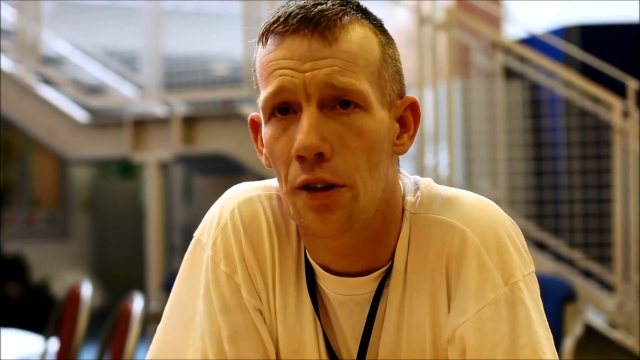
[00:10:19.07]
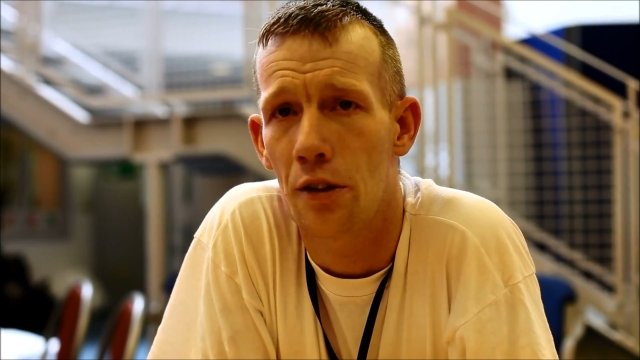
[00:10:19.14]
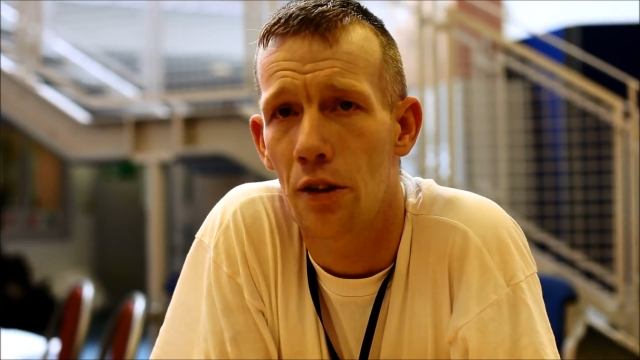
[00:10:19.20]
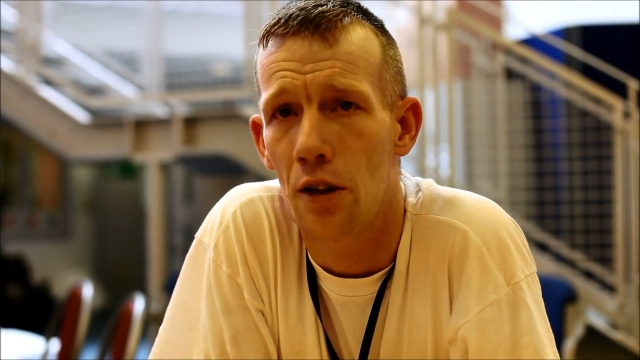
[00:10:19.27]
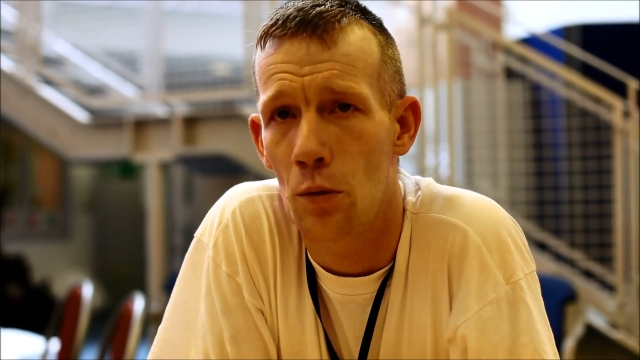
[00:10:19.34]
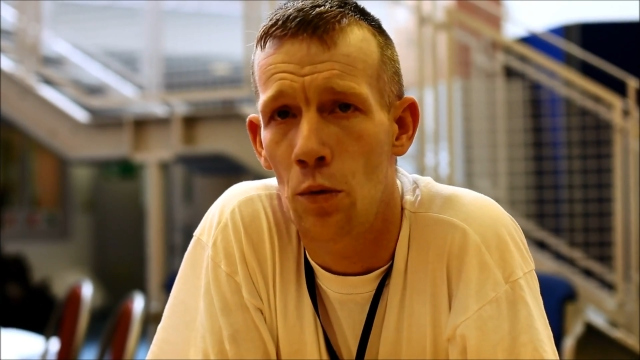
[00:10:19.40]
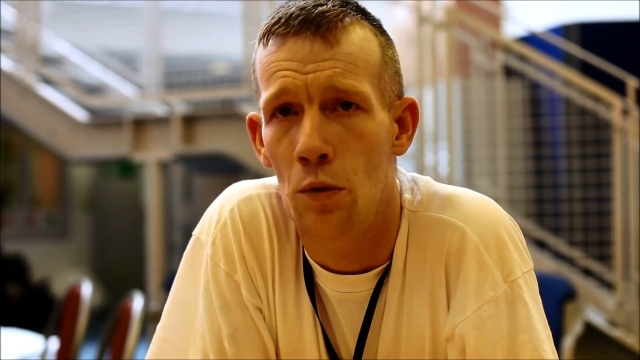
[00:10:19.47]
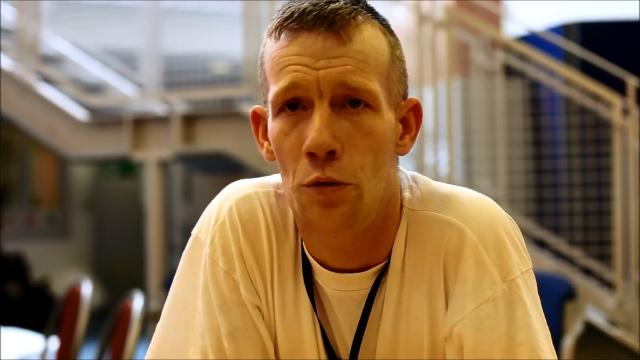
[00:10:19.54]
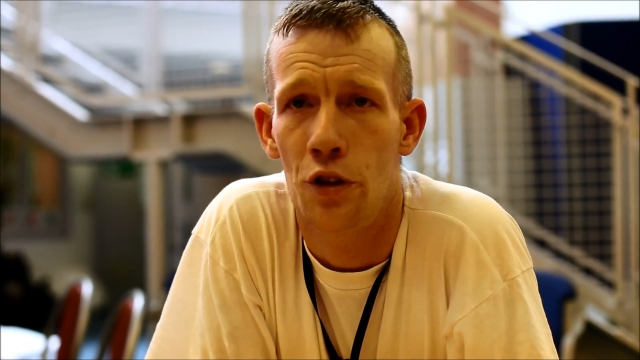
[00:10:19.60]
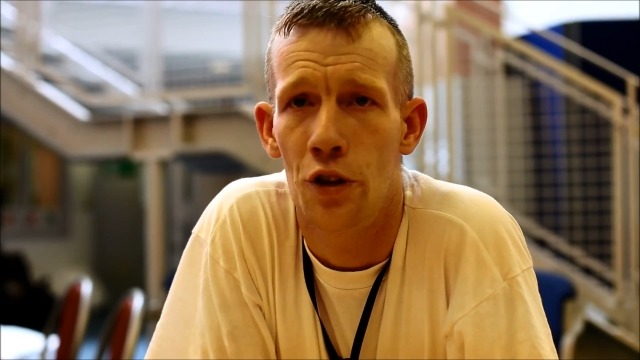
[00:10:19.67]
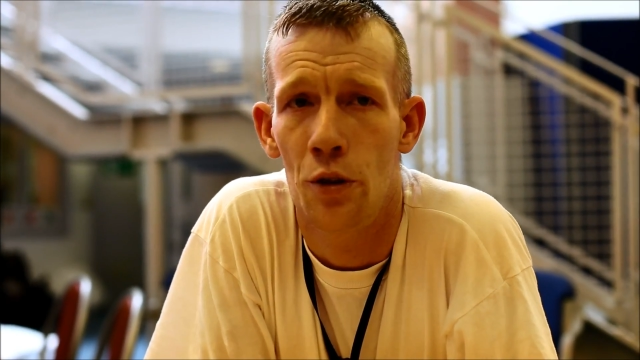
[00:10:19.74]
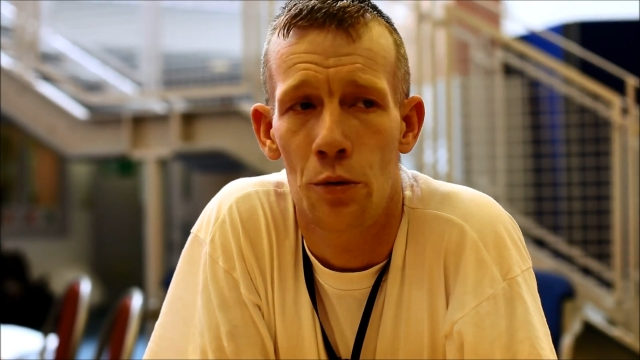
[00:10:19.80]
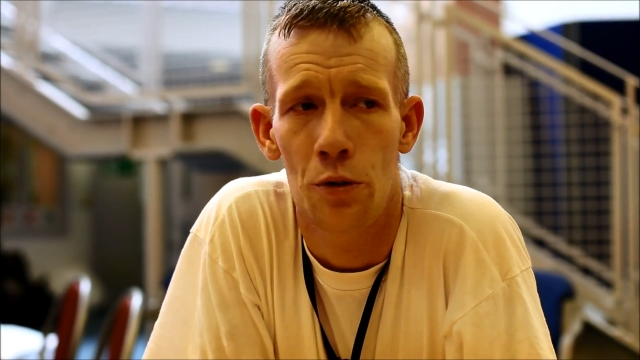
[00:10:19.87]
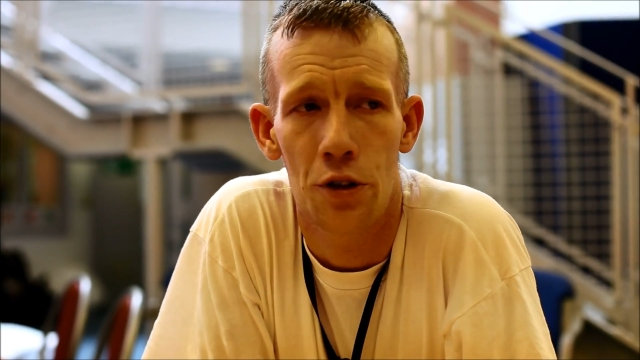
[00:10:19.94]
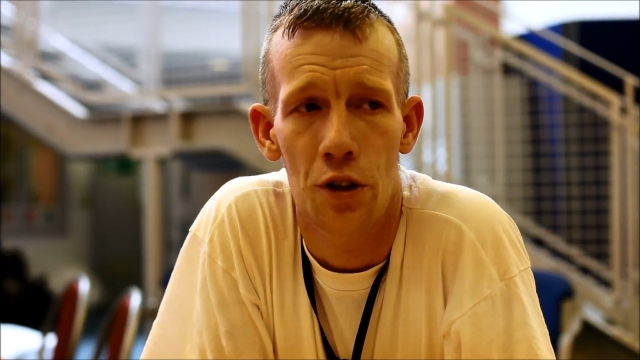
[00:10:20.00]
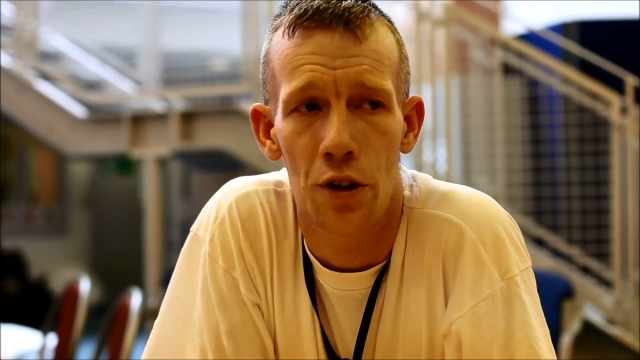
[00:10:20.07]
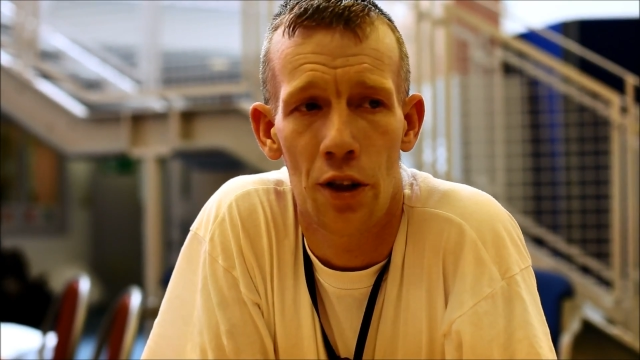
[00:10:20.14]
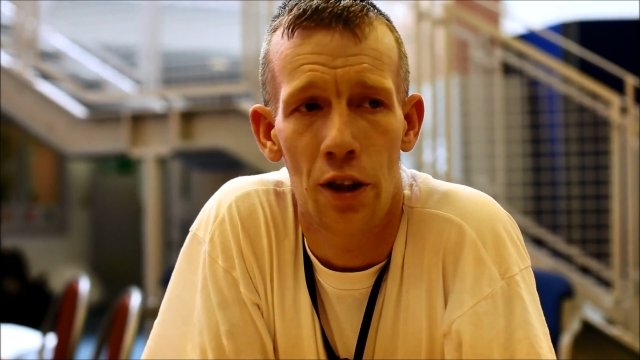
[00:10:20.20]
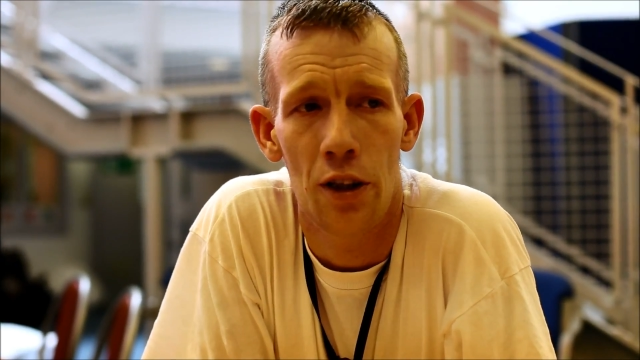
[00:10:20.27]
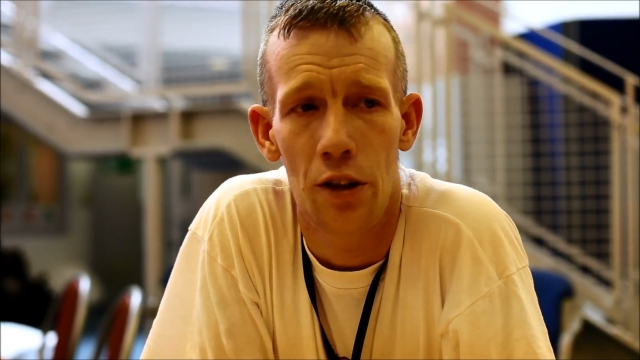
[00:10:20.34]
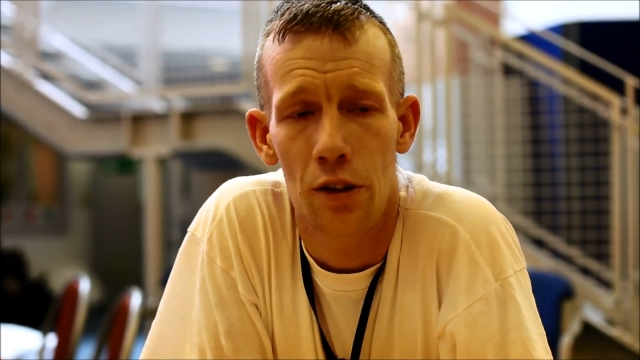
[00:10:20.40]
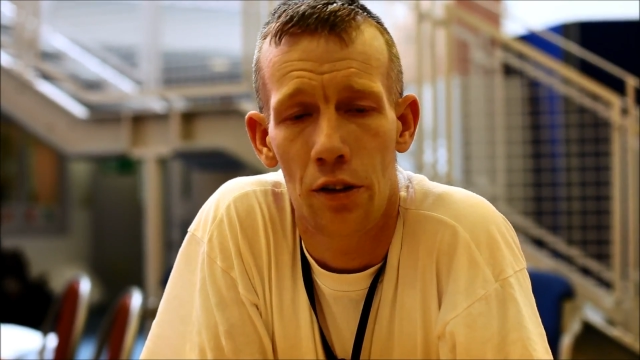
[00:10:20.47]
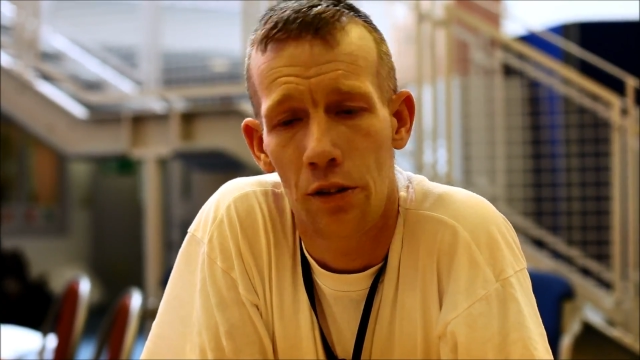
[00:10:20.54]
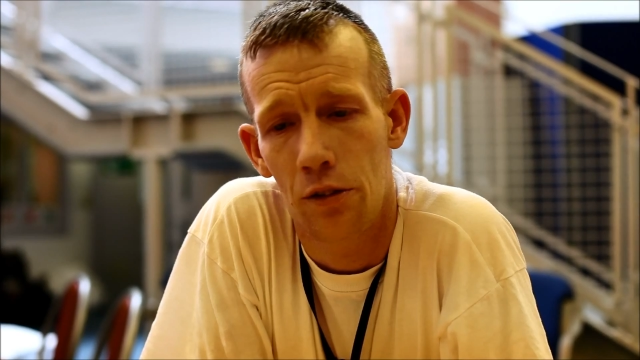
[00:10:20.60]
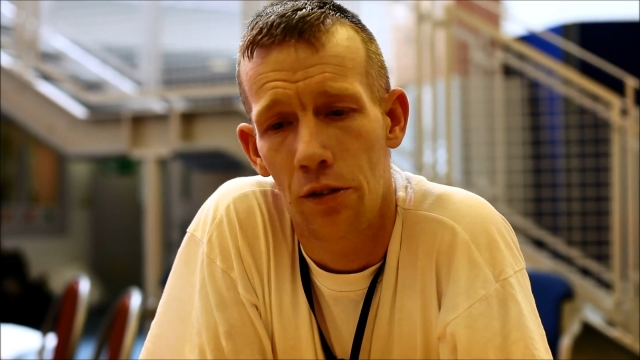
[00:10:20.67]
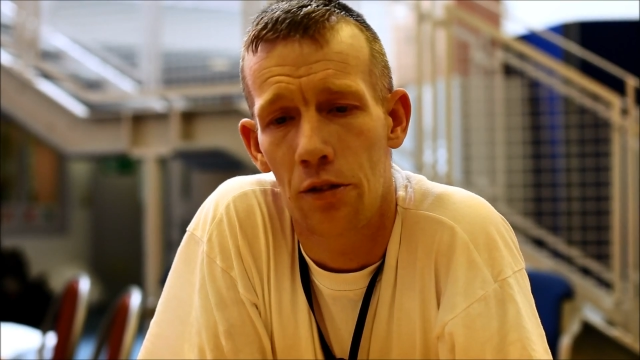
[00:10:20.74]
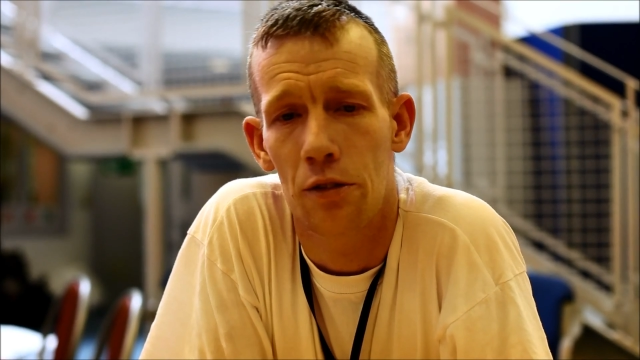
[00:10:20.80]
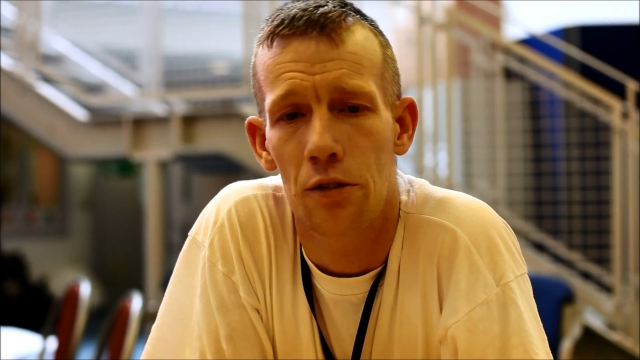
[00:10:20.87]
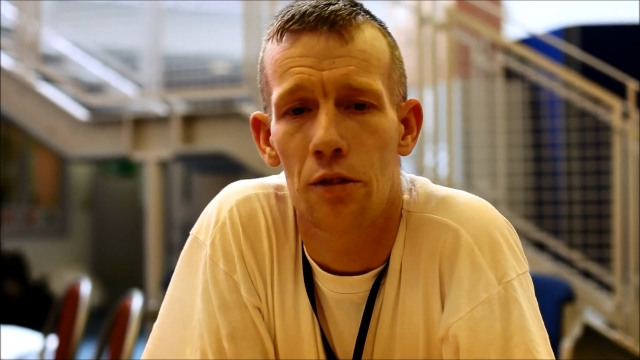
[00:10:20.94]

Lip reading: I won't use today, and